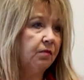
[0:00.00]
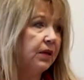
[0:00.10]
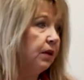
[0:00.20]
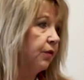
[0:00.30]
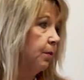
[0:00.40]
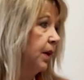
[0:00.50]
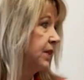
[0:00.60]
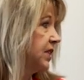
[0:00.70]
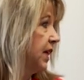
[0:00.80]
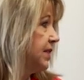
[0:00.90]
Many of you met
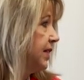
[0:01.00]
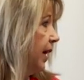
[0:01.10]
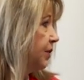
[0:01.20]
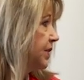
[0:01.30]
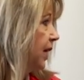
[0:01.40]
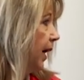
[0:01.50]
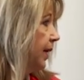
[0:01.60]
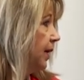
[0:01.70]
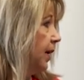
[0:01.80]
Stacy outside.